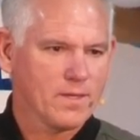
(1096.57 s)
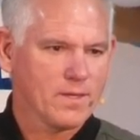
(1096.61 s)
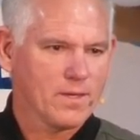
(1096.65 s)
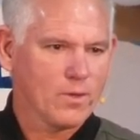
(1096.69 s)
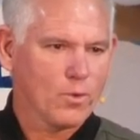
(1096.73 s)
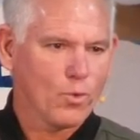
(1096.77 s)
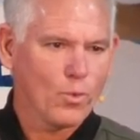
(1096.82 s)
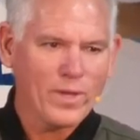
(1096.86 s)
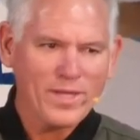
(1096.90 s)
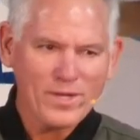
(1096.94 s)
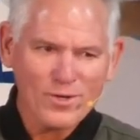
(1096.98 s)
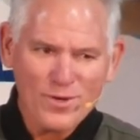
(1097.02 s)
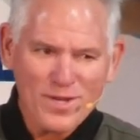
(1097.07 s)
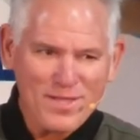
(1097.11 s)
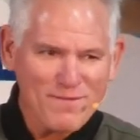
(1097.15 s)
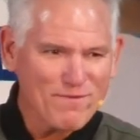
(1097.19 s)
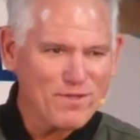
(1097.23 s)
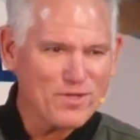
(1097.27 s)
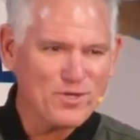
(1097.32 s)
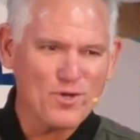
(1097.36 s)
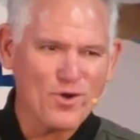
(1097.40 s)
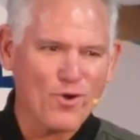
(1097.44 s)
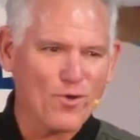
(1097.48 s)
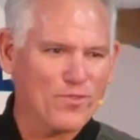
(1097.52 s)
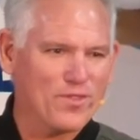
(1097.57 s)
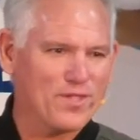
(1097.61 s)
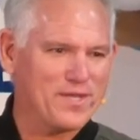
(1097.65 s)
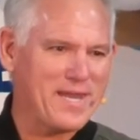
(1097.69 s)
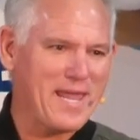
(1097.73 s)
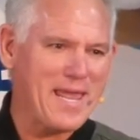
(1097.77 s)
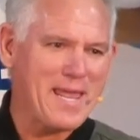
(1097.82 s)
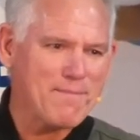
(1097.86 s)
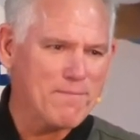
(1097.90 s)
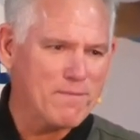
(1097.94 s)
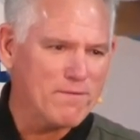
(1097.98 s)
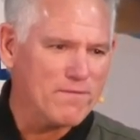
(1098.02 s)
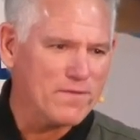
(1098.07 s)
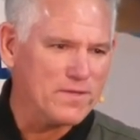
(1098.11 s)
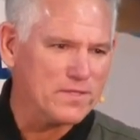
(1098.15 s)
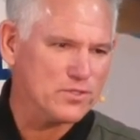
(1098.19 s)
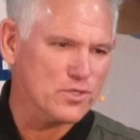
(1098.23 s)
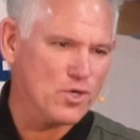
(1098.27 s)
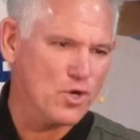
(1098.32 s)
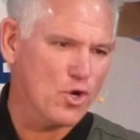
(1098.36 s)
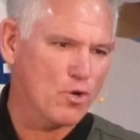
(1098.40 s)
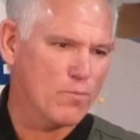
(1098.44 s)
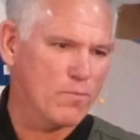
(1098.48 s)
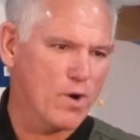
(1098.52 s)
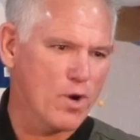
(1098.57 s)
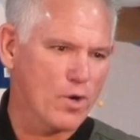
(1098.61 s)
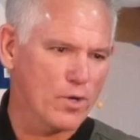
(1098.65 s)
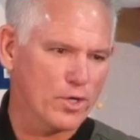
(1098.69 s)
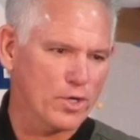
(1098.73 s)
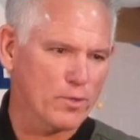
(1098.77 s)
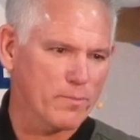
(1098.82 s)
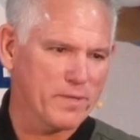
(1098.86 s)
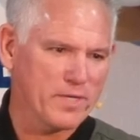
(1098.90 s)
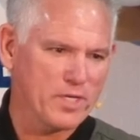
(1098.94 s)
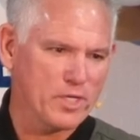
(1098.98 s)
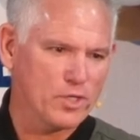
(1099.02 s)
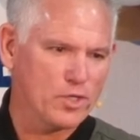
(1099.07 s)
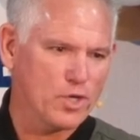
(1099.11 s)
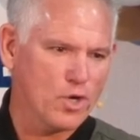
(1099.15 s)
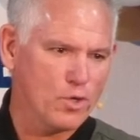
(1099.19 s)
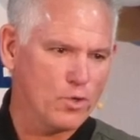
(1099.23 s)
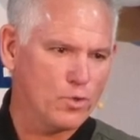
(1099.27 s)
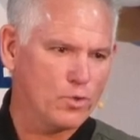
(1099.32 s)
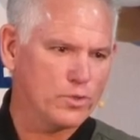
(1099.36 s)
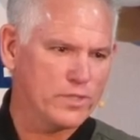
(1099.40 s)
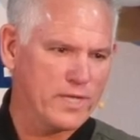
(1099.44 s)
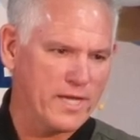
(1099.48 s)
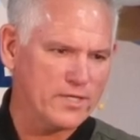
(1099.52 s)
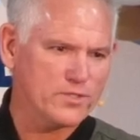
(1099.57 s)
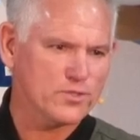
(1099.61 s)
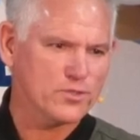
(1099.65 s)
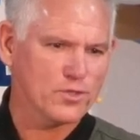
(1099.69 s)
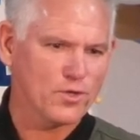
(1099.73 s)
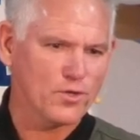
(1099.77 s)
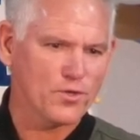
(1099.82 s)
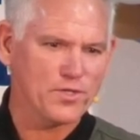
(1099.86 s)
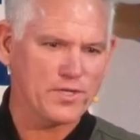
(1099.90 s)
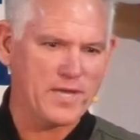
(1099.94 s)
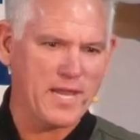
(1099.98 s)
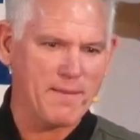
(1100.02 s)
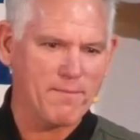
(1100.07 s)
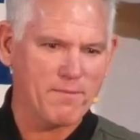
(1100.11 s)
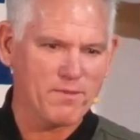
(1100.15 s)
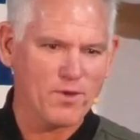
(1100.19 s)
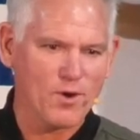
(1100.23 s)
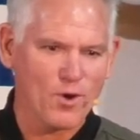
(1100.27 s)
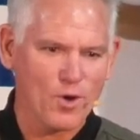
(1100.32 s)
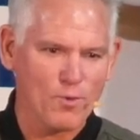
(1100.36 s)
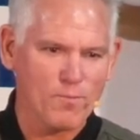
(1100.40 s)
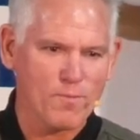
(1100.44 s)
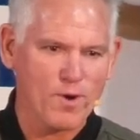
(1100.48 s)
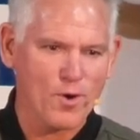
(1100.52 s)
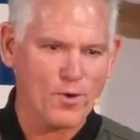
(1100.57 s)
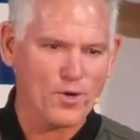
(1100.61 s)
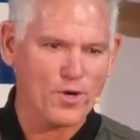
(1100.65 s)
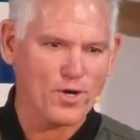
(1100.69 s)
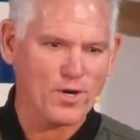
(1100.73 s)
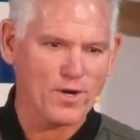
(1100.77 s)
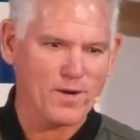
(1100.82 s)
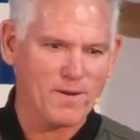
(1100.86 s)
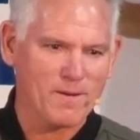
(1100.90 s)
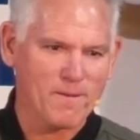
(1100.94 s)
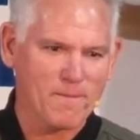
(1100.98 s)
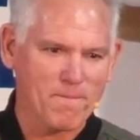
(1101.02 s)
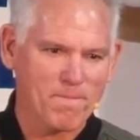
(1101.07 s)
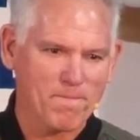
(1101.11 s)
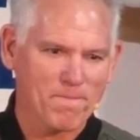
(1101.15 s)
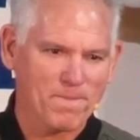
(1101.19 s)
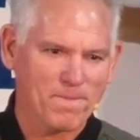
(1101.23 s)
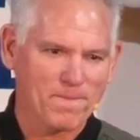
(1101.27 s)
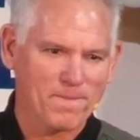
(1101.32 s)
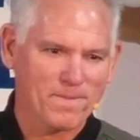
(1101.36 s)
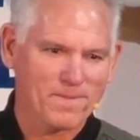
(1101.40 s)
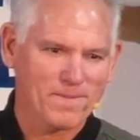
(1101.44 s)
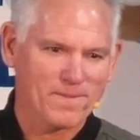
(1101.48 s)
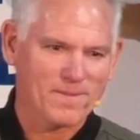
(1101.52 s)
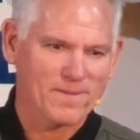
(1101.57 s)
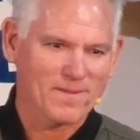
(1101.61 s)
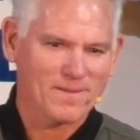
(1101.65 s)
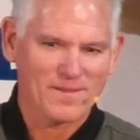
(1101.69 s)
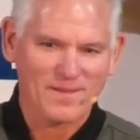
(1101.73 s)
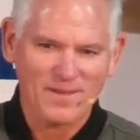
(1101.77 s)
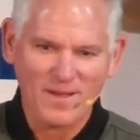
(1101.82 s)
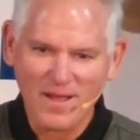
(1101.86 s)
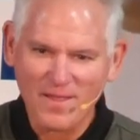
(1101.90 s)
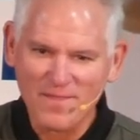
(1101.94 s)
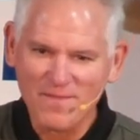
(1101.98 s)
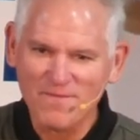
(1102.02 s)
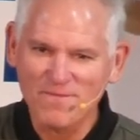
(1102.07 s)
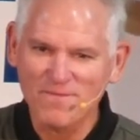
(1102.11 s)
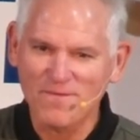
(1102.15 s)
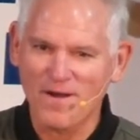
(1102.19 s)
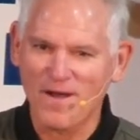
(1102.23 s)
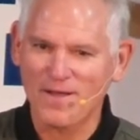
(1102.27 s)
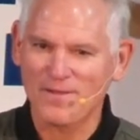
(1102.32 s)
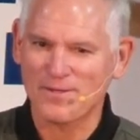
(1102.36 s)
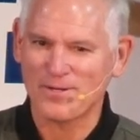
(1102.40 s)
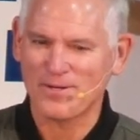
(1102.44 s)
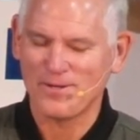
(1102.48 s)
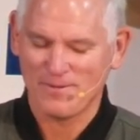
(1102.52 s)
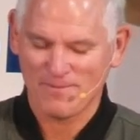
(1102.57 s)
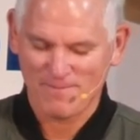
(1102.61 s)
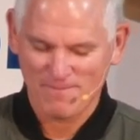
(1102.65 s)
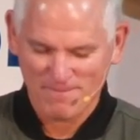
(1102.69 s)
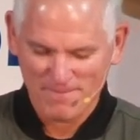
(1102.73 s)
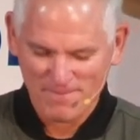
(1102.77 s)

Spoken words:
We don't even know the name of this homeowner, but you know who does know the name of the homeowner? God the Father.